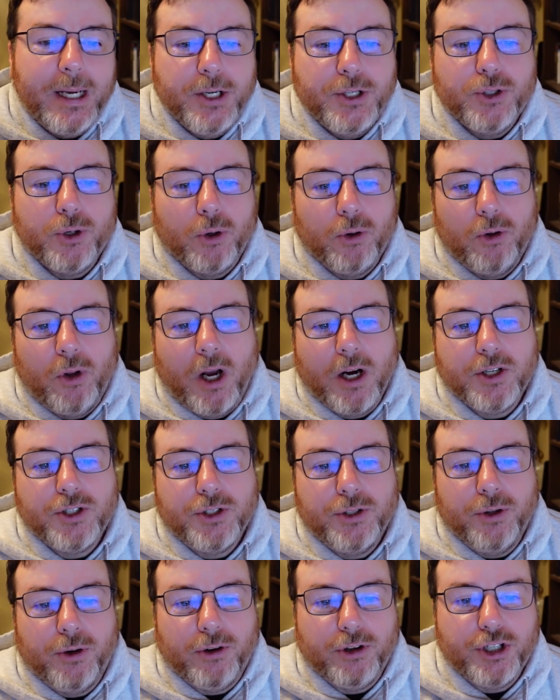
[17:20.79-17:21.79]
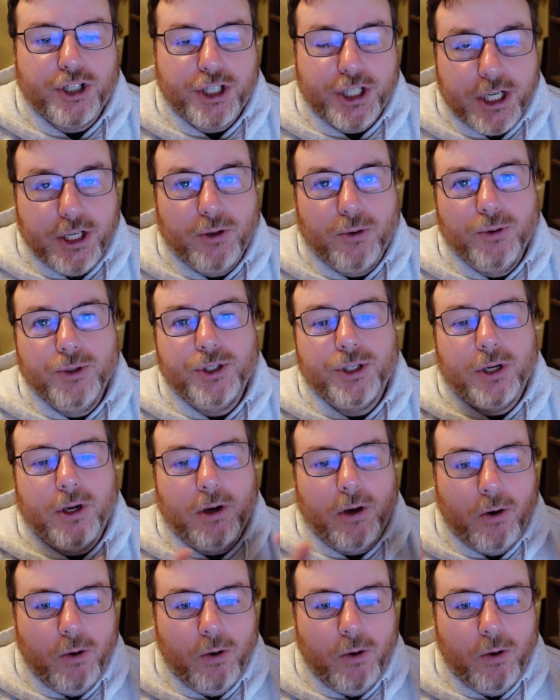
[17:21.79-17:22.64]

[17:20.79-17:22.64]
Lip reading: interlocks their shields,